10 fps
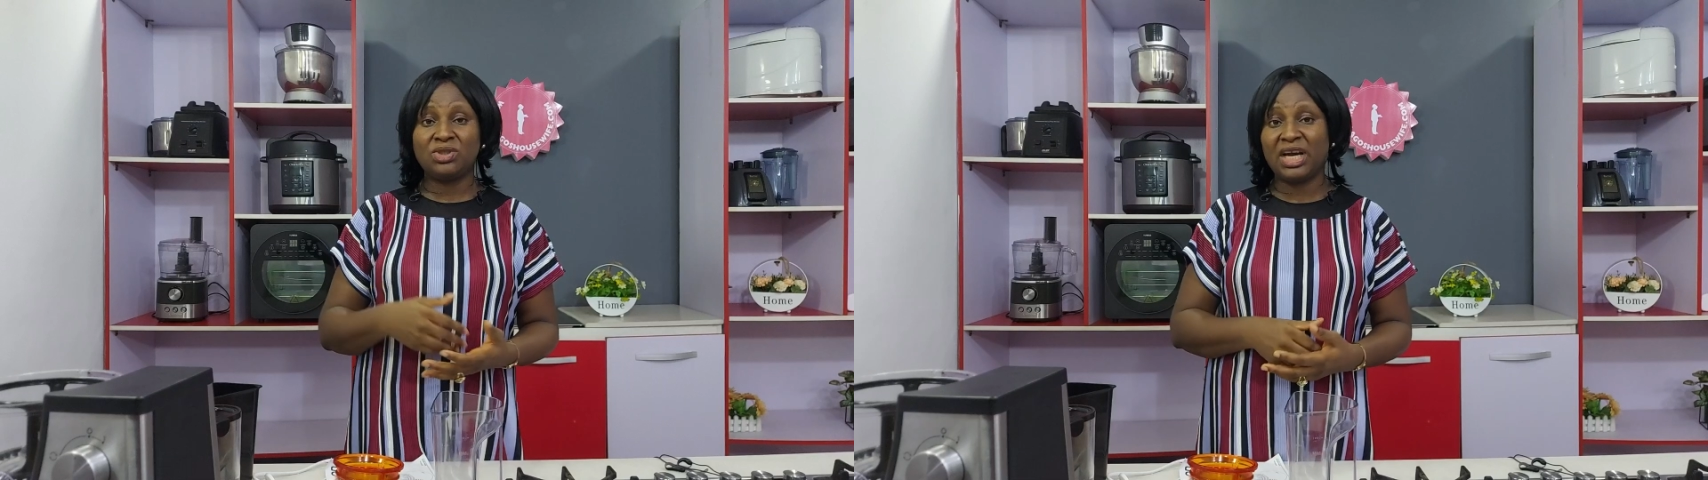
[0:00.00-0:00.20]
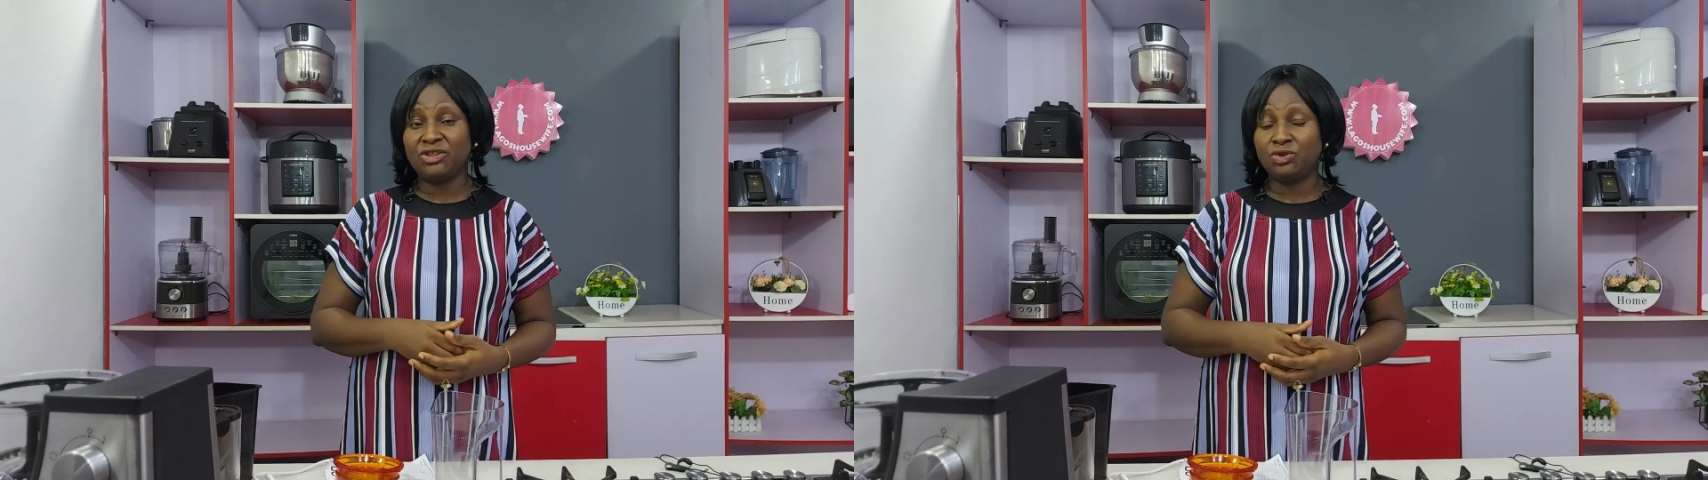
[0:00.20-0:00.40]
to
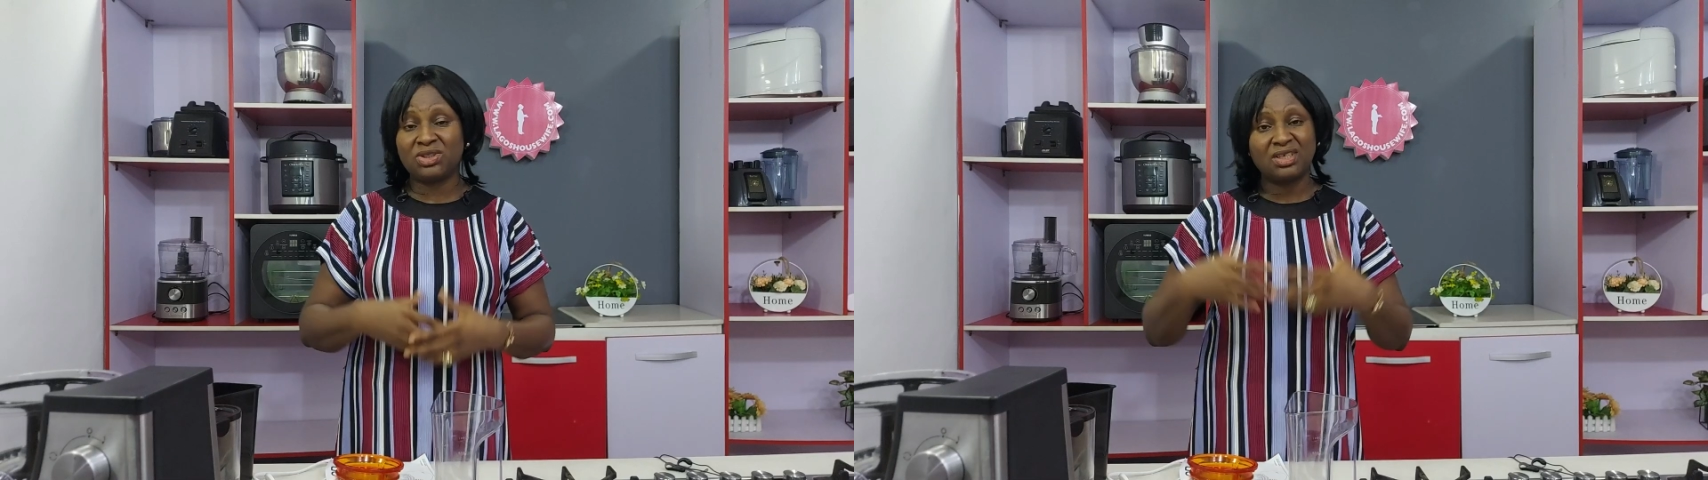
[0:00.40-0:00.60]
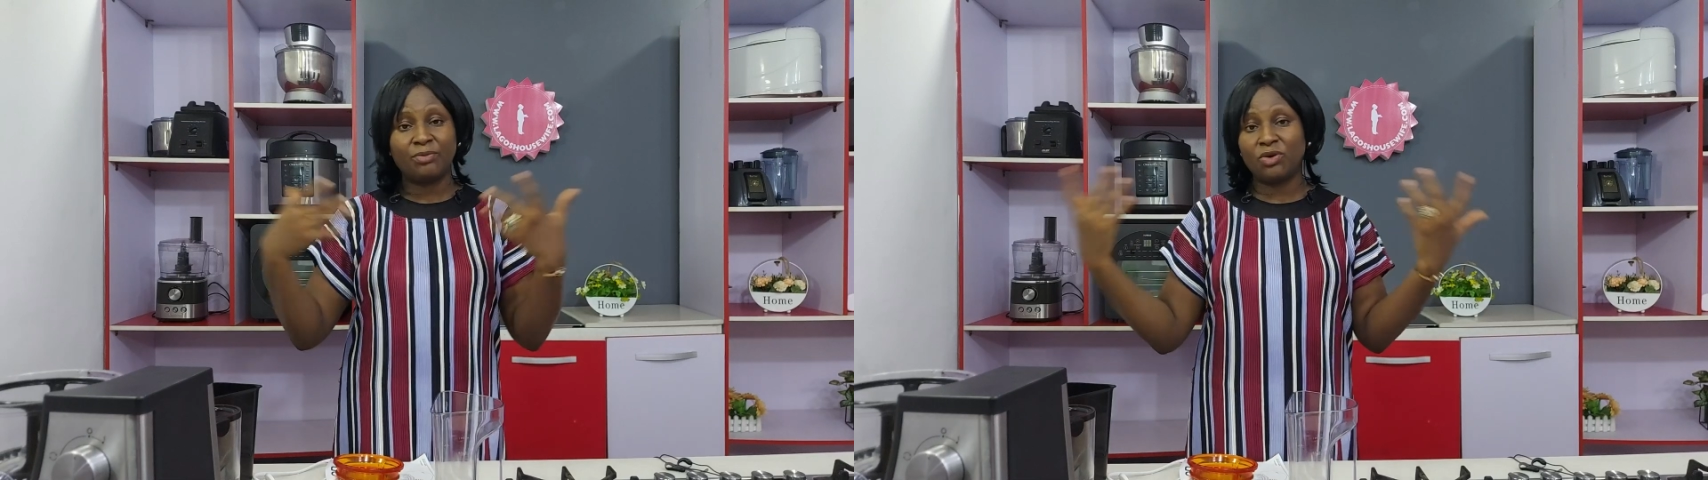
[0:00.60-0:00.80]
their
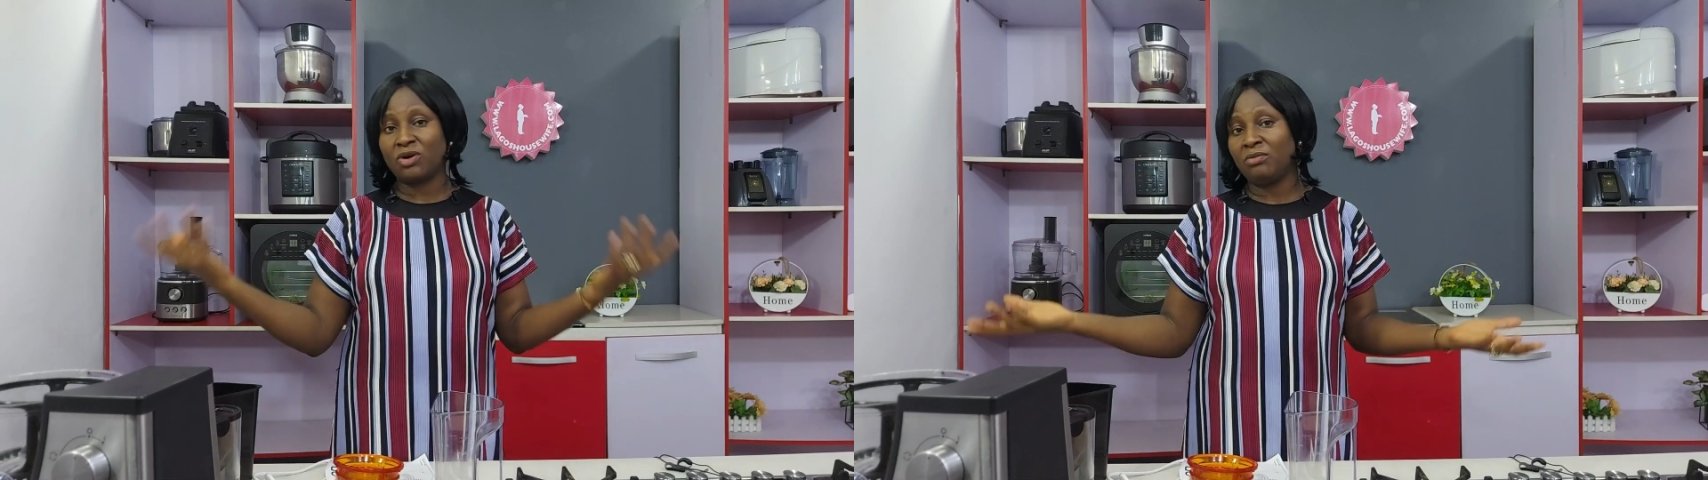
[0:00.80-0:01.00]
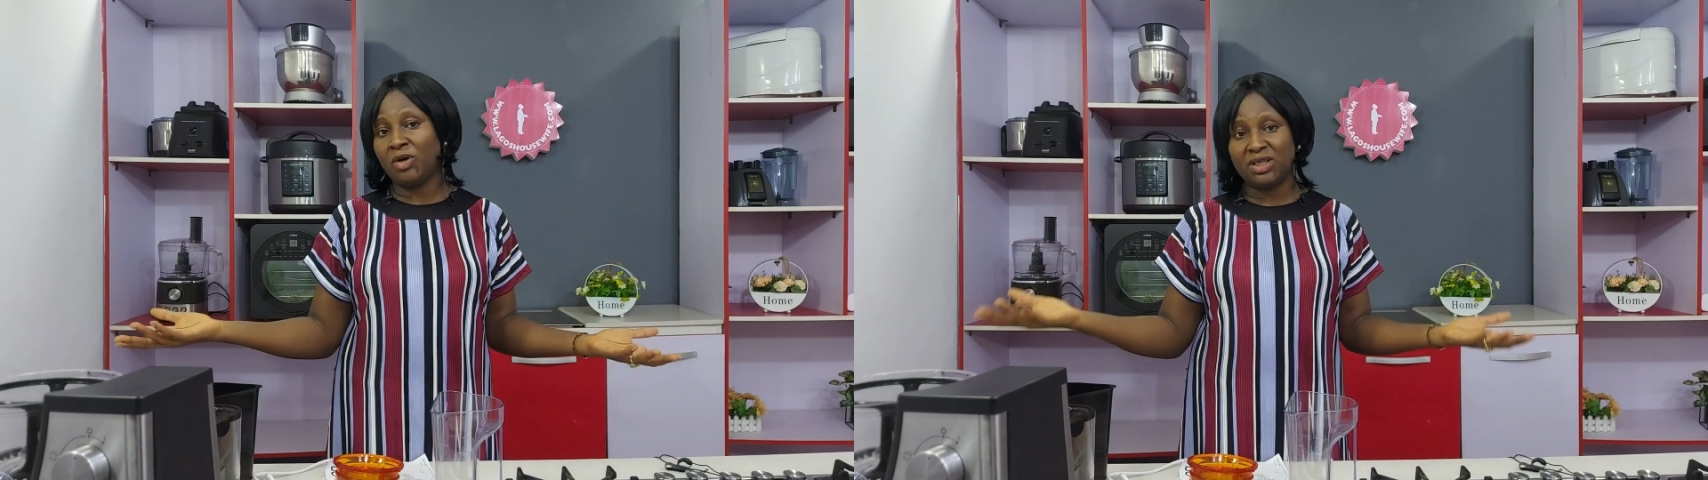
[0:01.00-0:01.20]
juicer, but
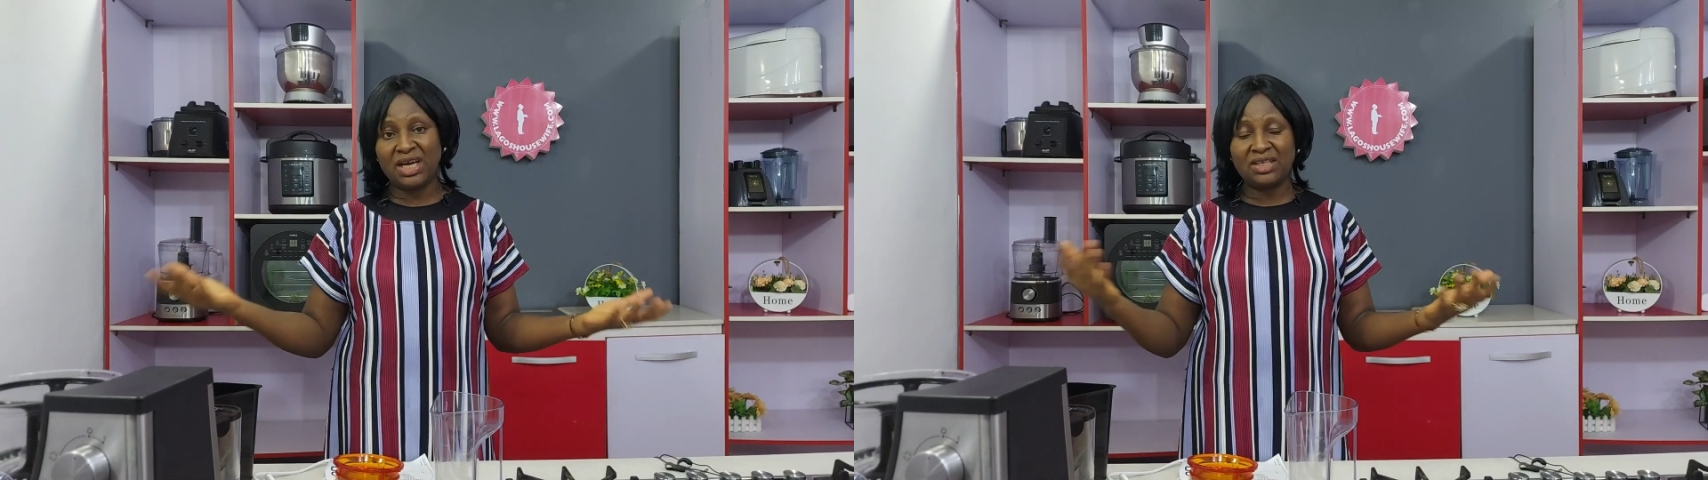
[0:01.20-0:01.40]
come on,